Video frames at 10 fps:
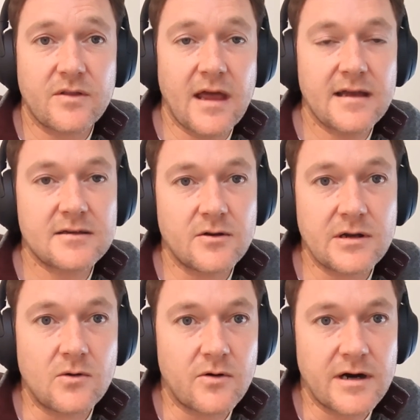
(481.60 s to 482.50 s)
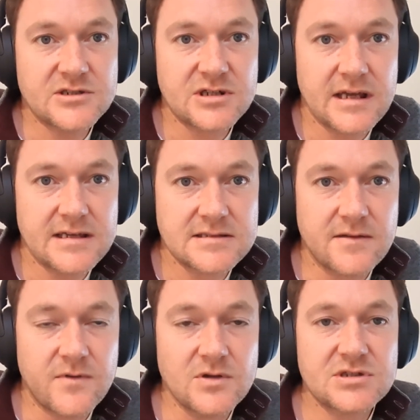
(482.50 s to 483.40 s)
that on inauguration days in
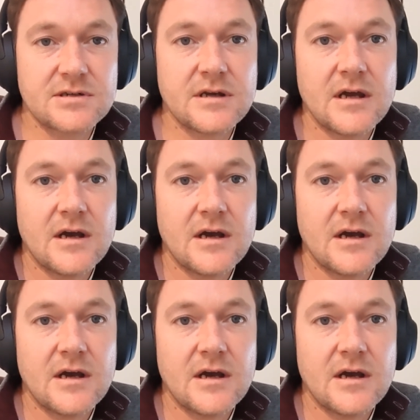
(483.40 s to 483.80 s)
the future,